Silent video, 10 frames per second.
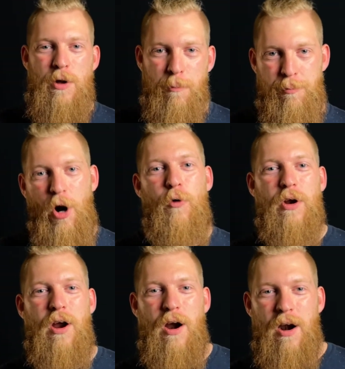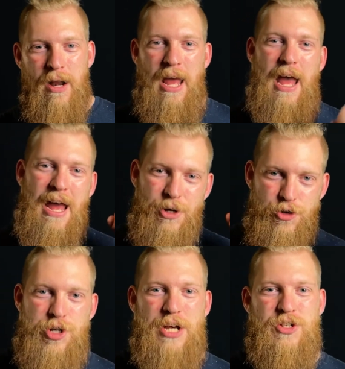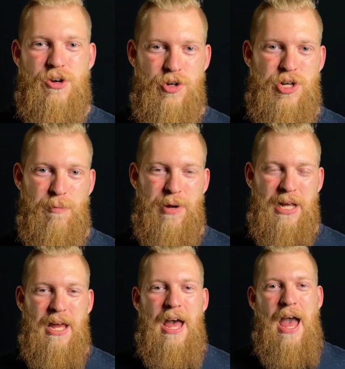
Beauregard and Jester shipping.